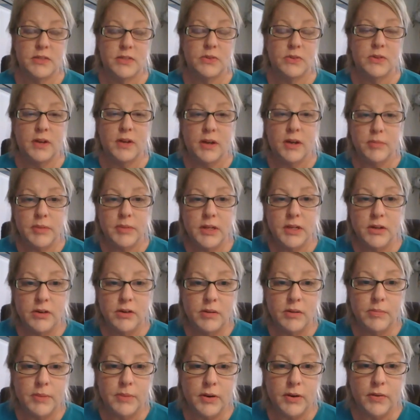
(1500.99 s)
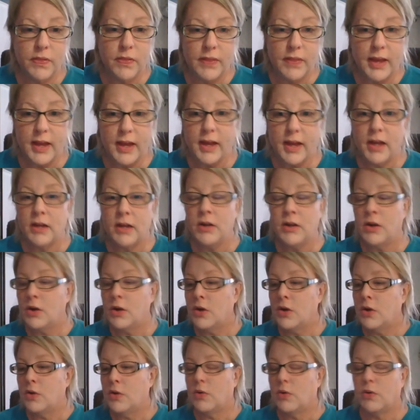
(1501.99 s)
So come hear about that
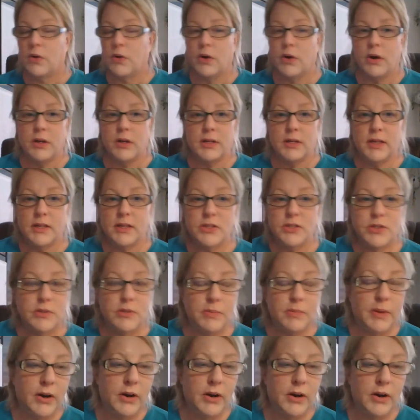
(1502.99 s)
or get your